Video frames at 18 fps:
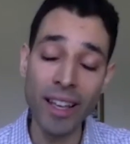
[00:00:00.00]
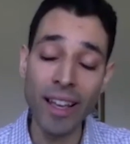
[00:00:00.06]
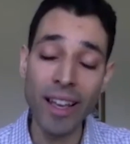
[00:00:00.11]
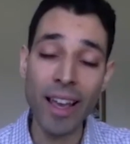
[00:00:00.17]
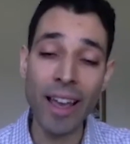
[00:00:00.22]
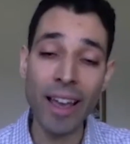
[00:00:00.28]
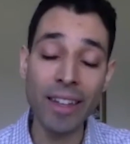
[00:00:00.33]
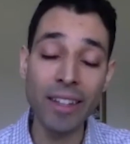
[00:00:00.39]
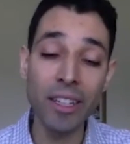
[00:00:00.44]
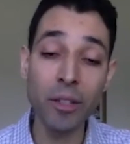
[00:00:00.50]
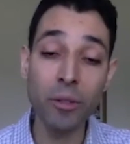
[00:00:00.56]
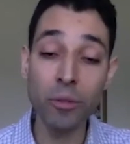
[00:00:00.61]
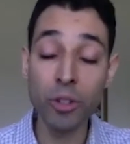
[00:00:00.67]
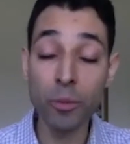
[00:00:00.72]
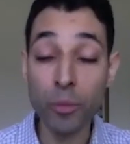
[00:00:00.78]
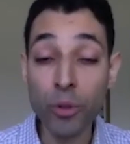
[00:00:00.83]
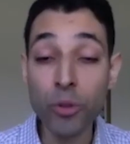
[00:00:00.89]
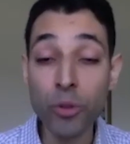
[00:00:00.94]
And
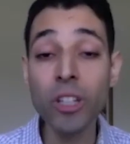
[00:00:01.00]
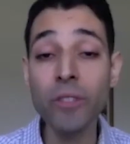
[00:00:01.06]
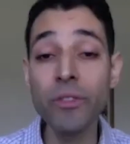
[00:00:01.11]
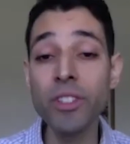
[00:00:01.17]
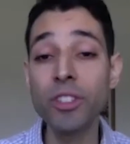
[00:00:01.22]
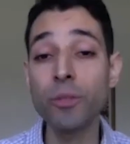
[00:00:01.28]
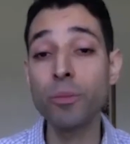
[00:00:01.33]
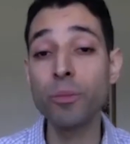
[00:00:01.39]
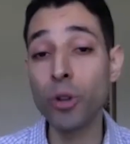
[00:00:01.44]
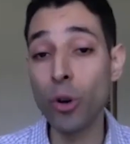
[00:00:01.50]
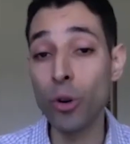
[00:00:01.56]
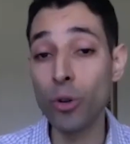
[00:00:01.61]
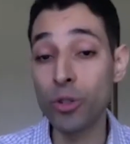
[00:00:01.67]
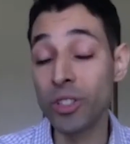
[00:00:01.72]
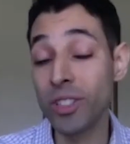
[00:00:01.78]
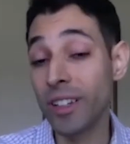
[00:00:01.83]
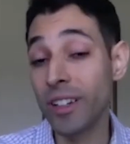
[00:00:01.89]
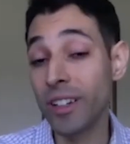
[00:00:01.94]
the beauty of this approach
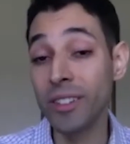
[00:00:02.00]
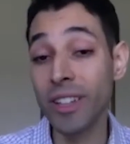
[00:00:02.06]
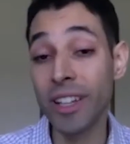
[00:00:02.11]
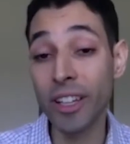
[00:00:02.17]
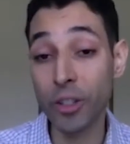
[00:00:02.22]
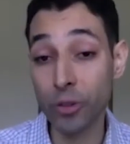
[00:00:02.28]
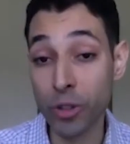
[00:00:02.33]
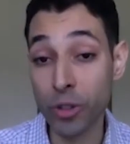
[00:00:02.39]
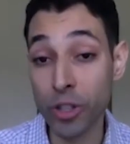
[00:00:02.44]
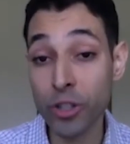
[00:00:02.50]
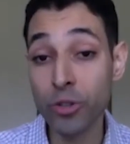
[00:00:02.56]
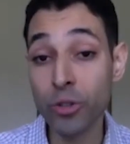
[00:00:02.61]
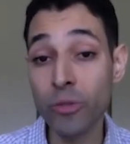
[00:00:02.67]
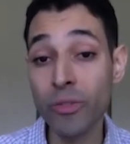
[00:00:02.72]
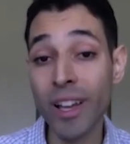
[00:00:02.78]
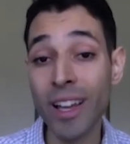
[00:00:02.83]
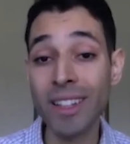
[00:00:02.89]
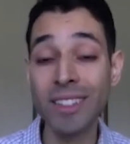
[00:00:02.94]
is that unlike a traditional
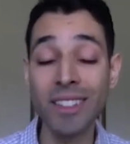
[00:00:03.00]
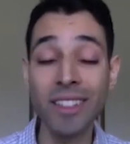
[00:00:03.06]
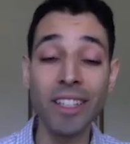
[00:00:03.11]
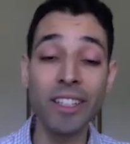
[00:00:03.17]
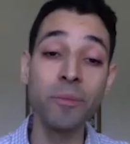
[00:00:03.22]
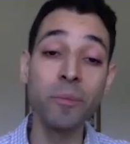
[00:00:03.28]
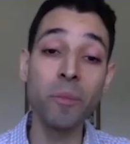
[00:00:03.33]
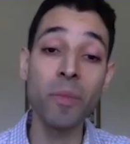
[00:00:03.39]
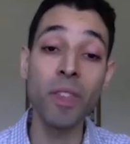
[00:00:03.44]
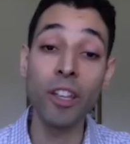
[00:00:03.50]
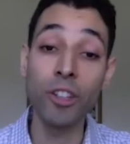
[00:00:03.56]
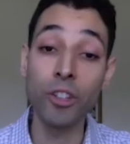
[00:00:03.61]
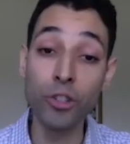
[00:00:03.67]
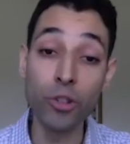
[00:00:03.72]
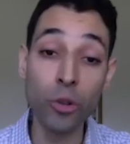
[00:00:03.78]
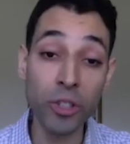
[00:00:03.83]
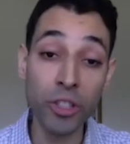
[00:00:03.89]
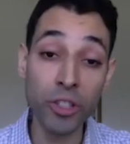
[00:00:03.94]
vaccine, you
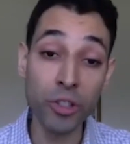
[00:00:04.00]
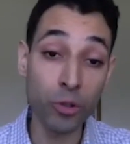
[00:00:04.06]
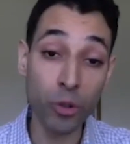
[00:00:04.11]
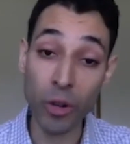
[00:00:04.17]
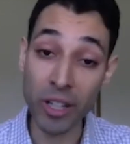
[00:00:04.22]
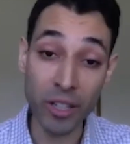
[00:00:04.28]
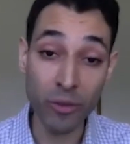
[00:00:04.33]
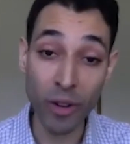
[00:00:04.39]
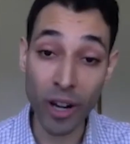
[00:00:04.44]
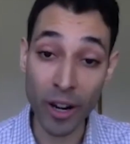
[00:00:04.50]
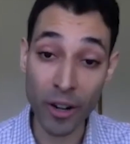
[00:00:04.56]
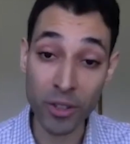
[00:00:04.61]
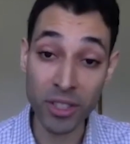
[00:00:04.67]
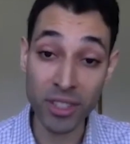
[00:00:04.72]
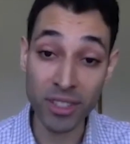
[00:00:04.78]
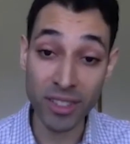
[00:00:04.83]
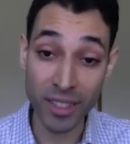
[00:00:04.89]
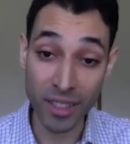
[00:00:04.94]
don't need to grow any
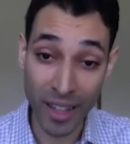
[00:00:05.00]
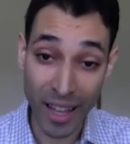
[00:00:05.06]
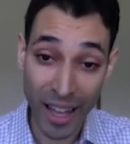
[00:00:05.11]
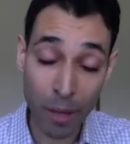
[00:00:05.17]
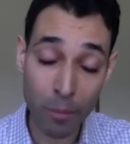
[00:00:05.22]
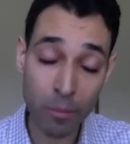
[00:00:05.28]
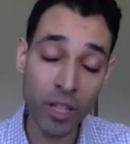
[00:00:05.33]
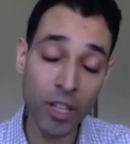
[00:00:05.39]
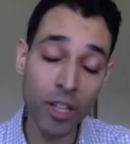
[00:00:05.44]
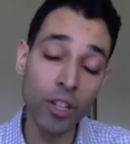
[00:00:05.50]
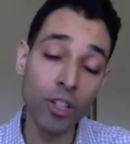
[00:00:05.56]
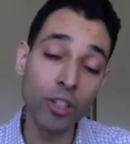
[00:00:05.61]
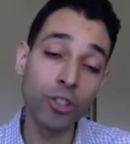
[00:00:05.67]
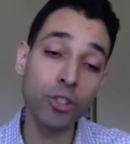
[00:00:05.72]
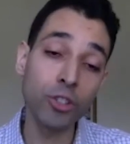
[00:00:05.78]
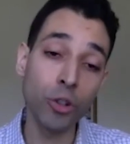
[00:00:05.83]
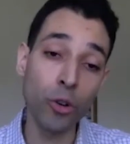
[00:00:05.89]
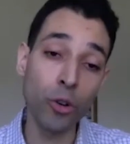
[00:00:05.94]
viruses in the lab.
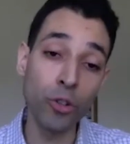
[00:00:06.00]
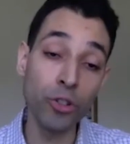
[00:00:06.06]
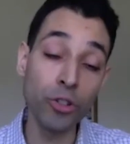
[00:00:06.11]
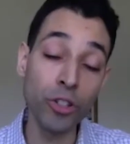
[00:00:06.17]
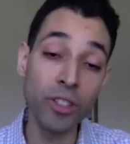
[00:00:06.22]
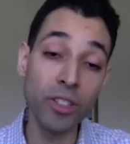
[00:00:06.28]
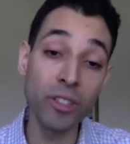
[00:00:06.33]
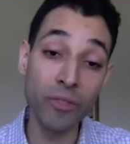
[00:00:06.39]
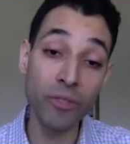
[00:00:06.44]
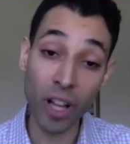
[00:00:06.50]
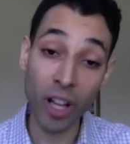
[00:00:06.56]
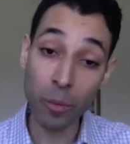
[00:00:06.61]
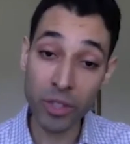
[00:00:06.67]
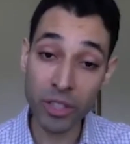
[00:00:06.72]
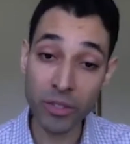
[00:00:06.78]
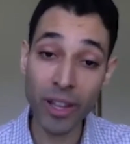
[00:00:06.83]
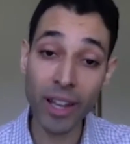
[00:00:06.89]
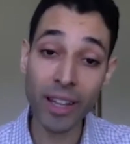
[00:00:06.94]
So you can develop
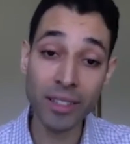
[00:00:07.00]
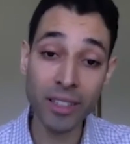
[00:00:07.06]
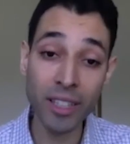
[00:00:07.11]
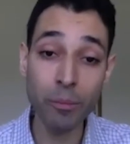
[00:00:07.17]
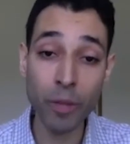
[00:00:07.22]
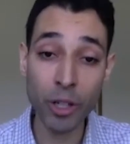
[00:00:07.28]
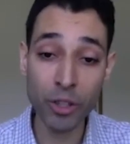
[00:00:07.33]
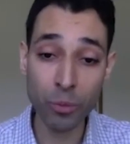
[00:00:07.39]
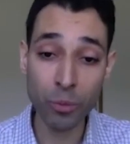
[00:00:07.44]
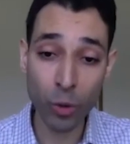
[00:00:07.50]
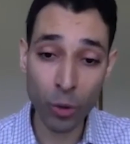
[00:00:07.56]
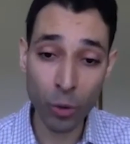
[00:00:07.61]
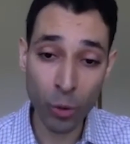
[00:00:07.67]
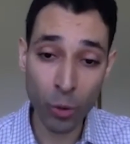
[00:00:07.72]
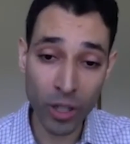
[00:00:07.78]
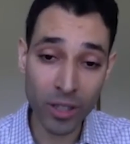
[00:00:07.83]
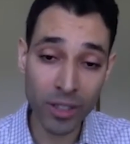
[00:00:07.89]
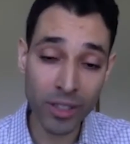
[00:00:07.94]
this vaccine much more
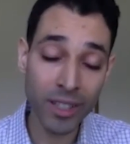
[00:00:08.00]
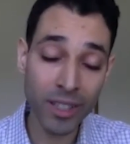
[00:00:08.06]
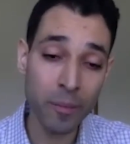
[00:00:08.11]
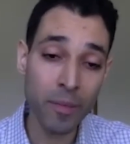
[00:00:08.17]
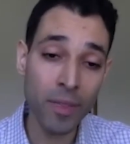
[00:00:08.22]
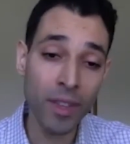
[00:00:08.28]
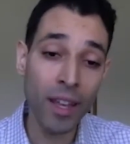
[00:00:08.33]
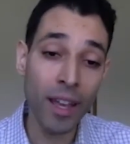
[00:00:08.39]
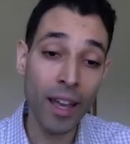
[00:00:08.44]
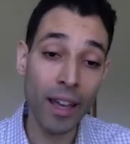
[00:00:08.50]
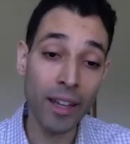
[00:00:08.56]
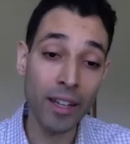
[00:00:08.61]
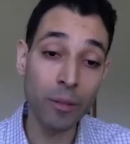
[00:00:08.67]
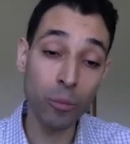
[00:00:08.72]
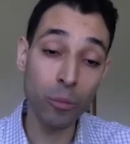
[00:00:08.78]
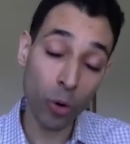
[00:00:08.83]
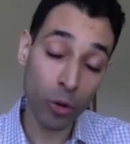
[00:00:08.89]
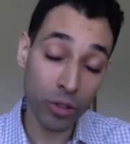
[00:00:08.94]
quickly. And
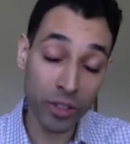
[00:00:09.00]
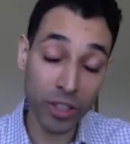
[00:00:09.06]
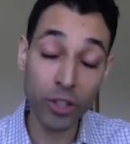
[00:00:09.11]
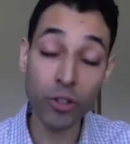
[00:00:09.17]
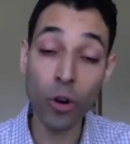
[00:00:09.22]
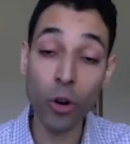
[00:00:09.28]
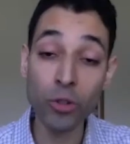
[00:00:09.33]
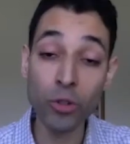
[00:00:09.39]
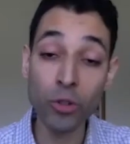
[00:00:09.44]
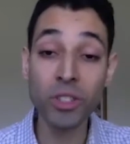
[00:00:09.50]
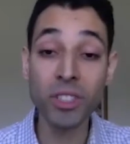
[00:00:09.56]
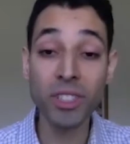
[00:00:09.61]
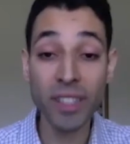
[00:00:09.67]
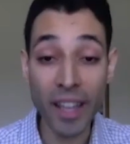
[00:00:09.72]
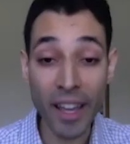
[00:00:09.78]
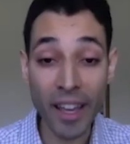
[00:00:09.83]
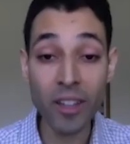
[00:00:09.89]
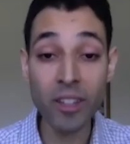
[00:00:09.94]
importantly, you can also
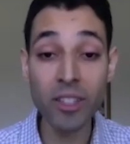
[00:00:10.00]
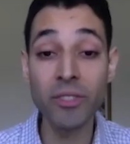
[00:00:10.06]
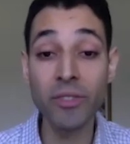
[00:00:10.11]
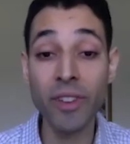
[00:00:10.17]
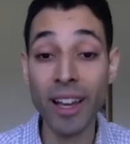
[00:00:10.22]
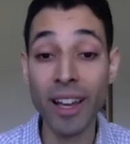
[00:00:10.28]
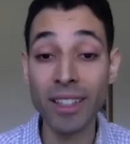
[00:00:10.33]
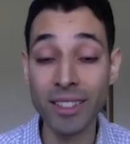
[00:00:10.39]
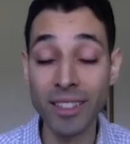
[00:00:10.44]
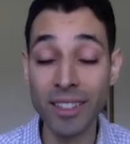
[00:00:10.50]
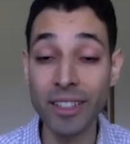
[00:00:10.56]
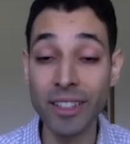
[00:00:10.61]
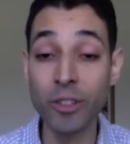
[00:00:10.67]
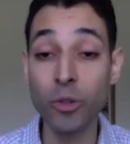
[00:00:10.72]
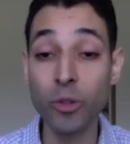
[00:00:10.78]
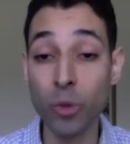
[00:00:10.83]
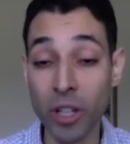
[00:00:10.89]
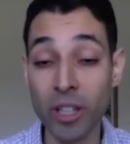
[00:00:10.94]
scale this
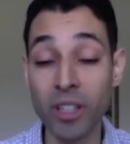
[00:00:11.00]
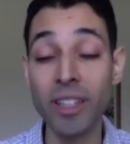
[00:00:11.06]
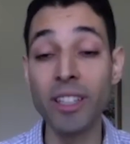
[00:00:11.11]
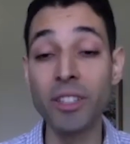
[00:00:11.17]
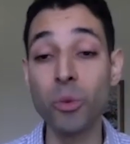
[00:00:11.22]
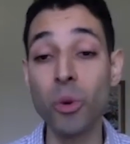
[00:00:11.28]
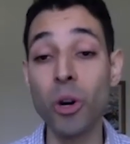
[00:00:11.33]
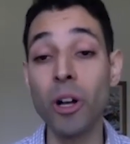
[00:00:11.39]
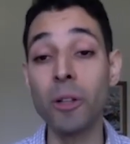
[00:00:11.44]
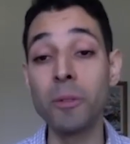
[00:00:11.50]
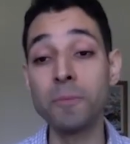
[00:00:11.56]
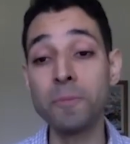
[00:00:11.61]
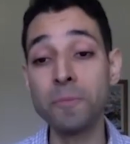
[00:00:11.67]
vaccine quickly as well.